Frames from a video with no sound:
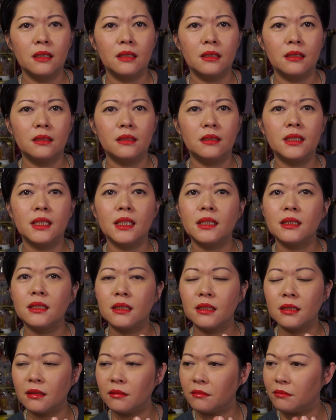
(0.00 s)
It's
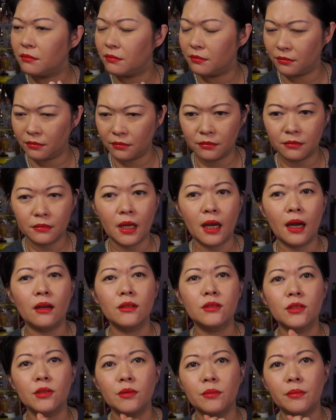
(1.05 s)
just
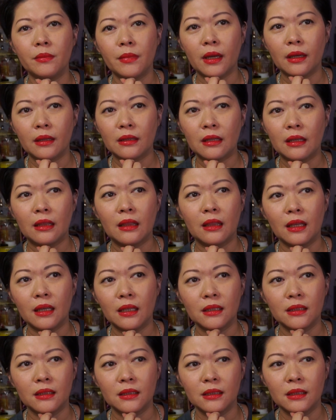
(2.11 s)
how to make the
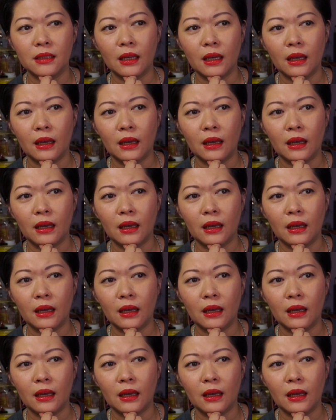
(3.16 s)
things